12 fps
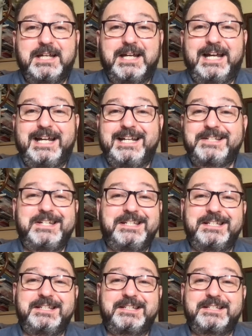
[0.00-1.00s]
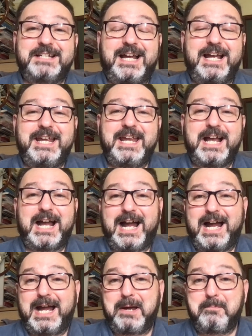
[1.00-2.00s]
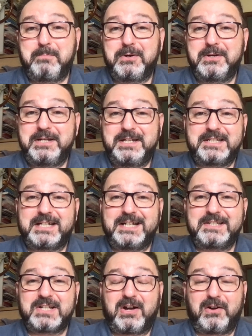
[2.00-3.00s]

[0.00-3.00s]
And that's easy to say, but in this case